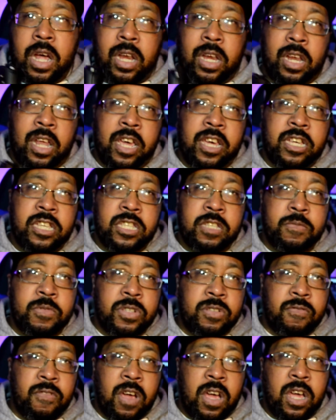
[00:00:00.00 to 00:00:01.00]
Like,
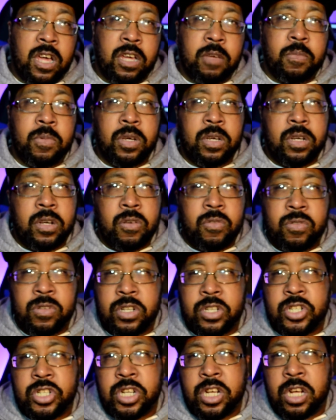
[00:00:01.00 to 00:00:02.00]
subscribe, go on
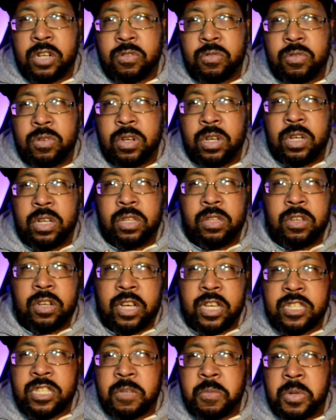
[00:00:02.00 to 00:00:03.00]
the channel, look
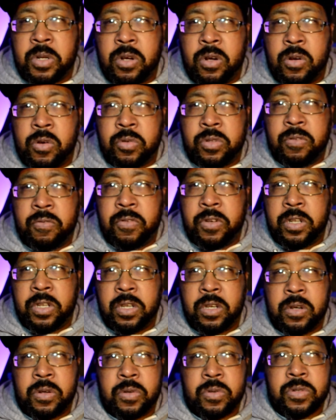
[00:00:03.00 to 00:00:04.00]
at some of the older
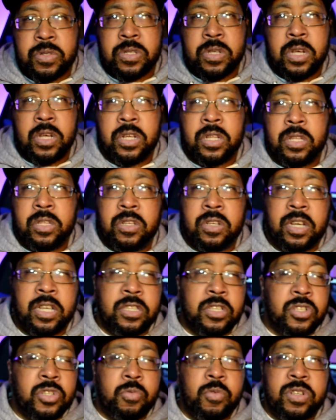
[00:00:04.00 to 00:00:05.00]
videos, look at
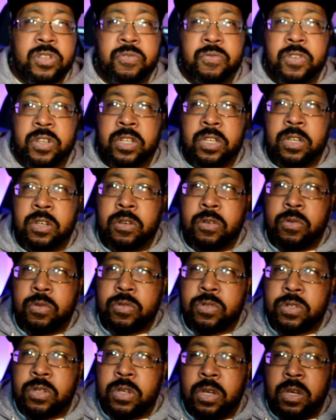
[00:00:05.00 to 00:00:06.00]
the Twitch
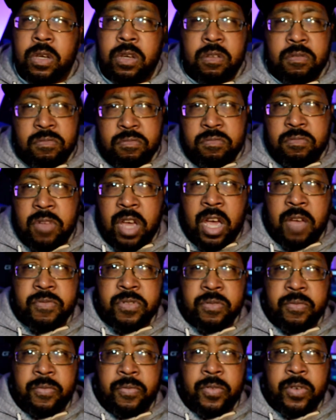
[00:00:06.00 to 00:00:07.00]
videos, have
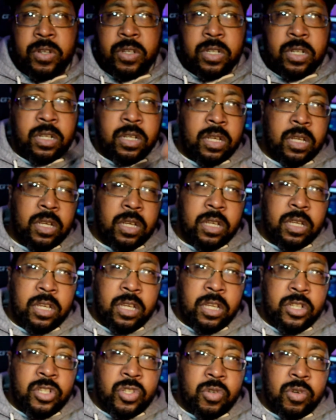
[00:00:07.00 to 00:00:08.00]
some fun,
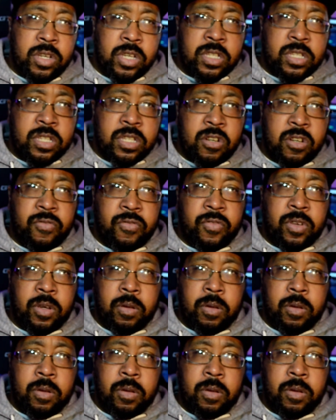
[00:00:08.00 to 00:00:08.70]
enjoy yourself.